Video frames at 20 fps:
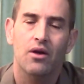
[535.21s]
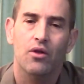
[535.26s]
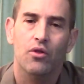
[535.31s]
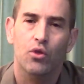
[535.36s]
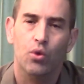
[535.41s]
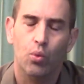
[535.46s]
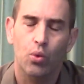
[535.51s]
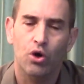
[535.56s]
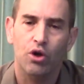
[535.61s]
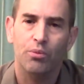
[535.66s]
The
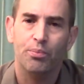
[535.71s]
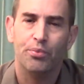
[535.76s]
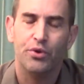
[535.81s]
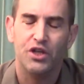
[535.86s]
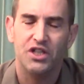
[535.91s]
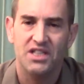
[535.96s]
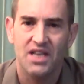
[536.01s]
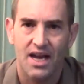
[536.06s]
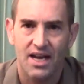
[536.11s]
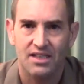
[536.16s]
world
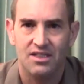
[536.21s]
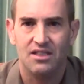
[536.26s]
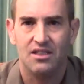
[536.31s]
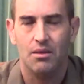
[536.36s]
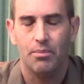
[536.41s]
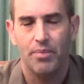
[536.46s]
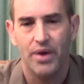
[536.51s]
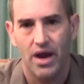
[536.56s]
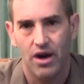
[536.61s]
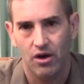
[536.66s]
protects the
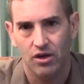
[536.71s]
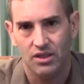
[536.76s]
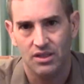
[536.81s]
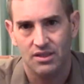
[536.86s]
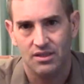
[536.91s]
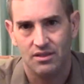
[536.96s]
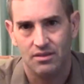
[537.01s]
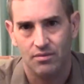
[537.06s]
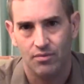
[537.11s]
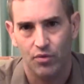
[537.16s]
parents.